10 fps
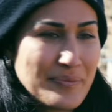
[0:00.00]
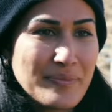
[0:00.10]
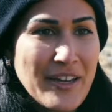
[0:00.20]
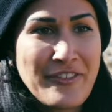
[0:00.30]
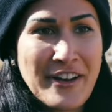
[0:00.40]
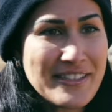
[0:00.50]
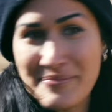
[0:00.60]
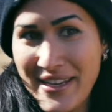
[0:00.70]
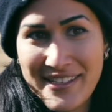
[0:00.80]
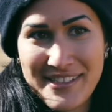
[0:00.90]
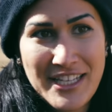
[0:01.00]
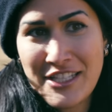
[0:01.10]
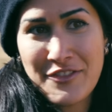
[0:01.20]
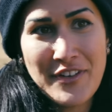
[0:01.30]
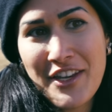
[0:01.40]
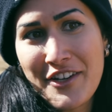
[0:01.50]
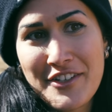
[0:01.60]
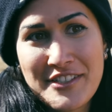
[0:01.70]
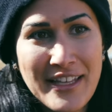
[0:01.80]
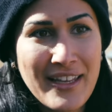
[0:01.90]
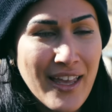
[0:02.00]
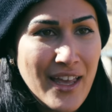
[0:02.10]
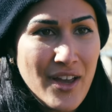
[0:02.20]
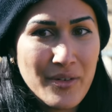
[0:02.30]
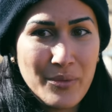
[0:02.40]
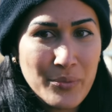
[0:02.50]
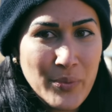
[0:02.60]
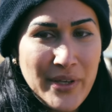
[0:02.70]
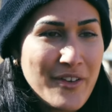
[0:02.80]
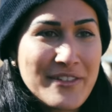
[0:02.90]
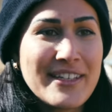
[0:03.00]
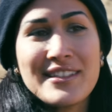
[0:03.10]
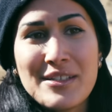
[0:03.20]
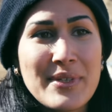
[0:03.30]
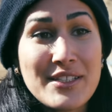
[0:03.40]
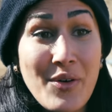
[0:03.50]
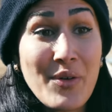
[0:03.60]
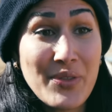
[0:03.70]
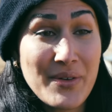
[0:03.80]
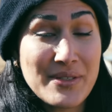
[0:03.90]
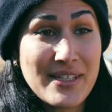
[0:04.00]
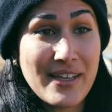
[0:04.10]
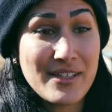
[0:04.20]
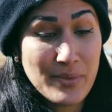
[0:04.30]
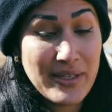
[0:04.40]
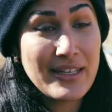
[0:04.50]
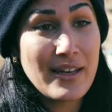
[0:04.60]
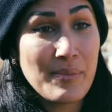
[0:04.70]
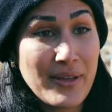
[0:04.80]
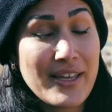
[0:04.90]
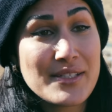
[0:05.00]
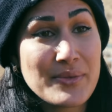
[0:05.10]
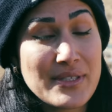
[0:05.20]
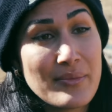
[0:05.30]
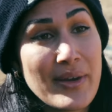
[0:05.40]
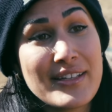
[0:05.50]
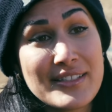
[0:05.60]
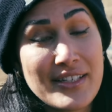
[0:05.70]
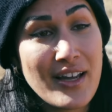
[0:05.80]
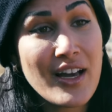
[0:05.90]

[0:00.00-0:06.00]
My friends make six figures. Like, we don't need to be told those things. We need a place where somebody's going to